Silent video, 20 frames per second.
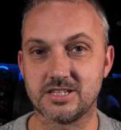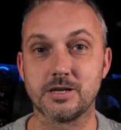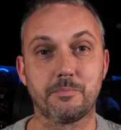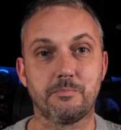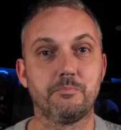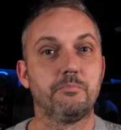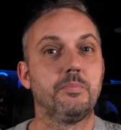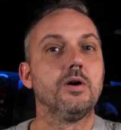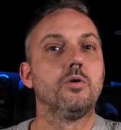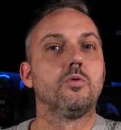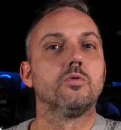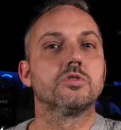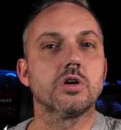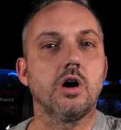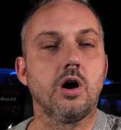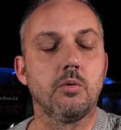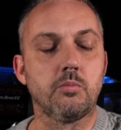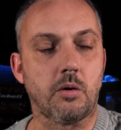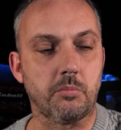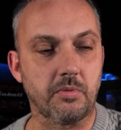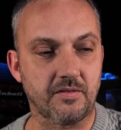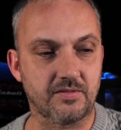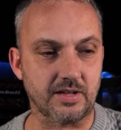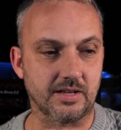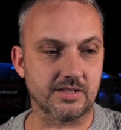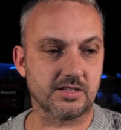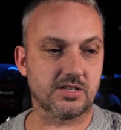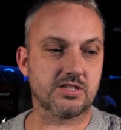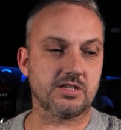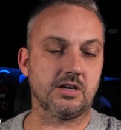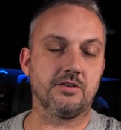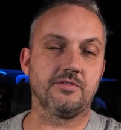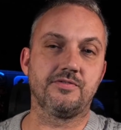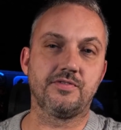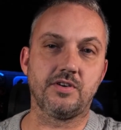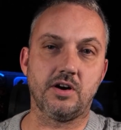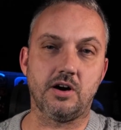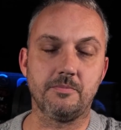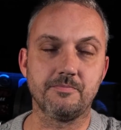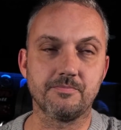to build on what we've done so
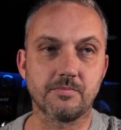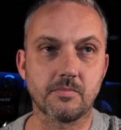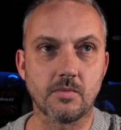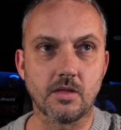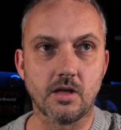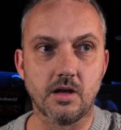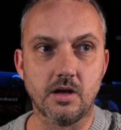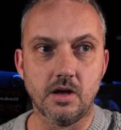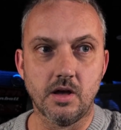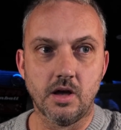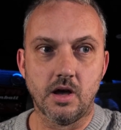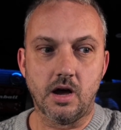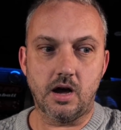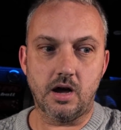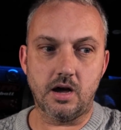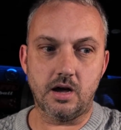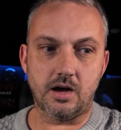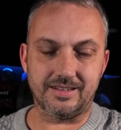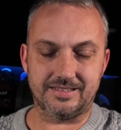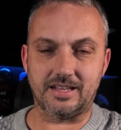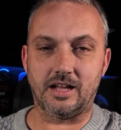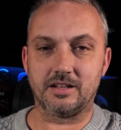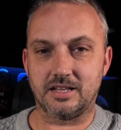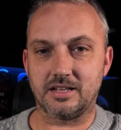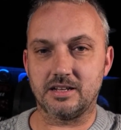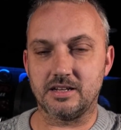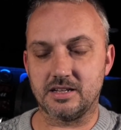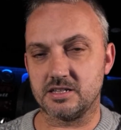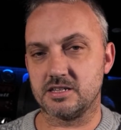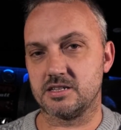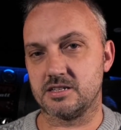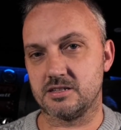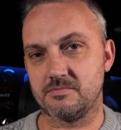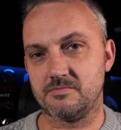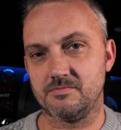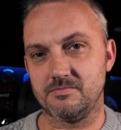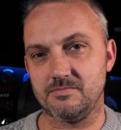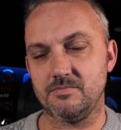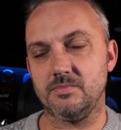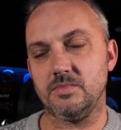far. I think there's,
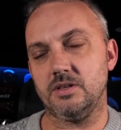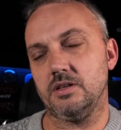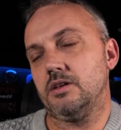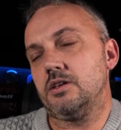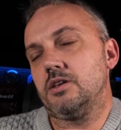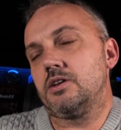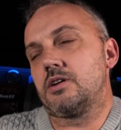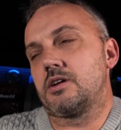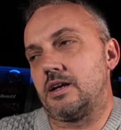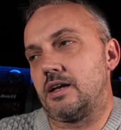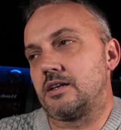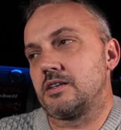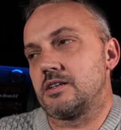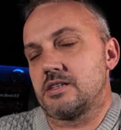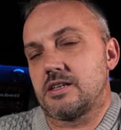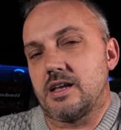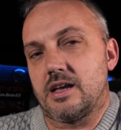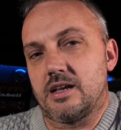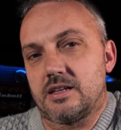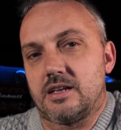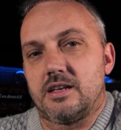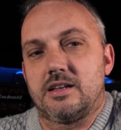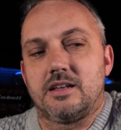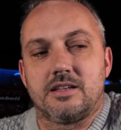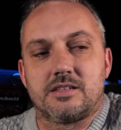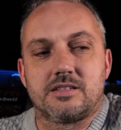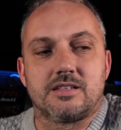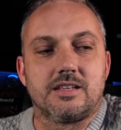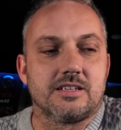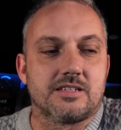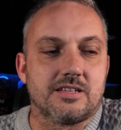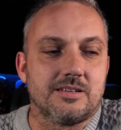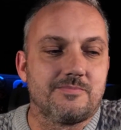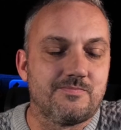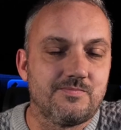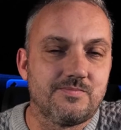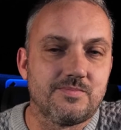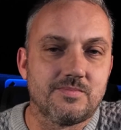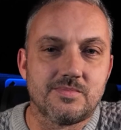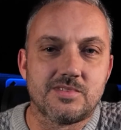you can understand it, there's a
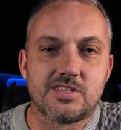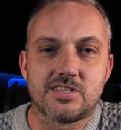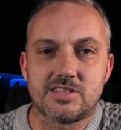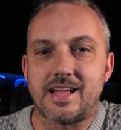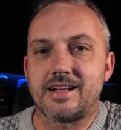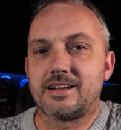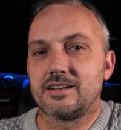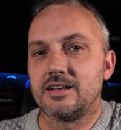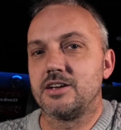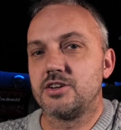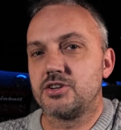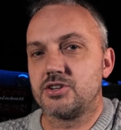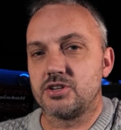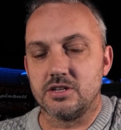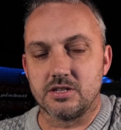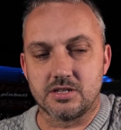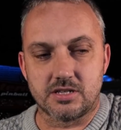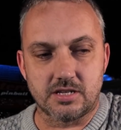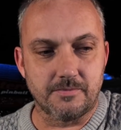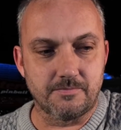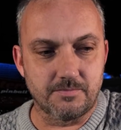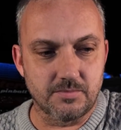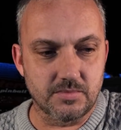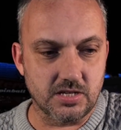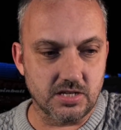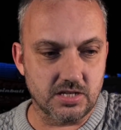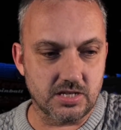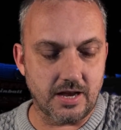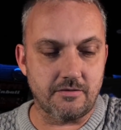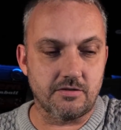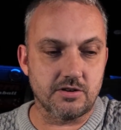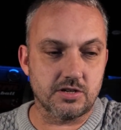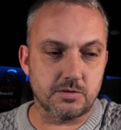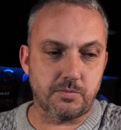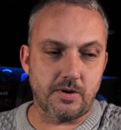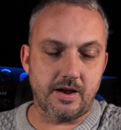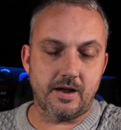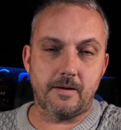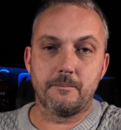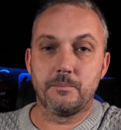stagnation to Terence
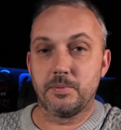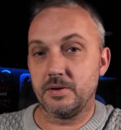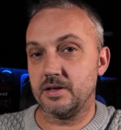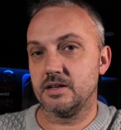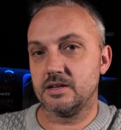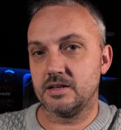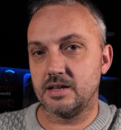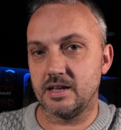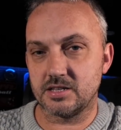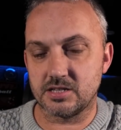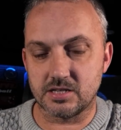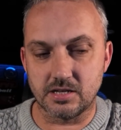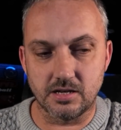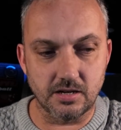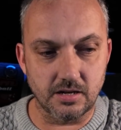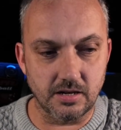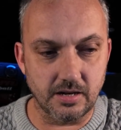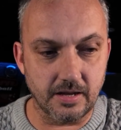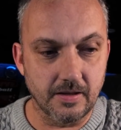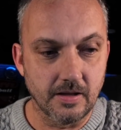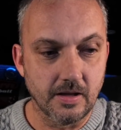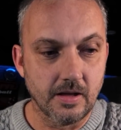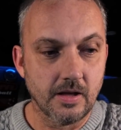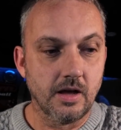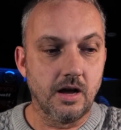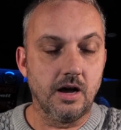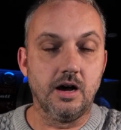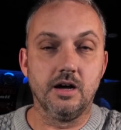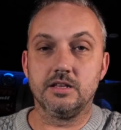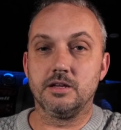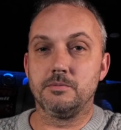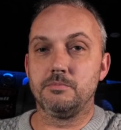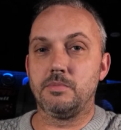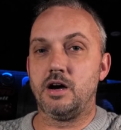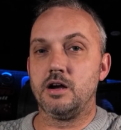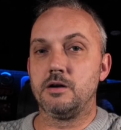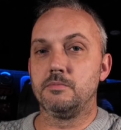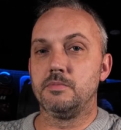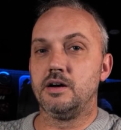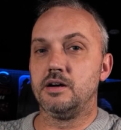Brown being there, certainly, at the
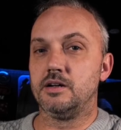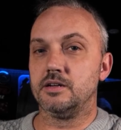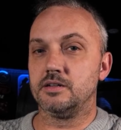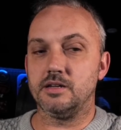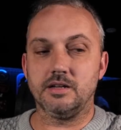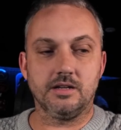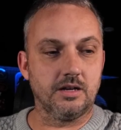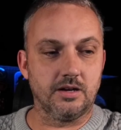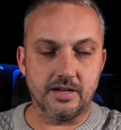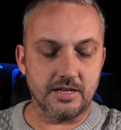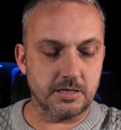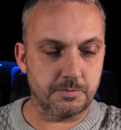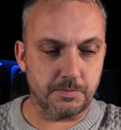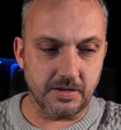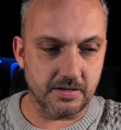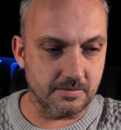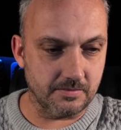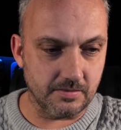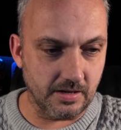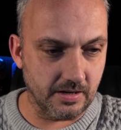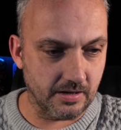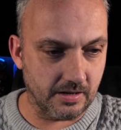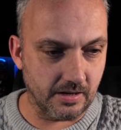moment. Look, he's been,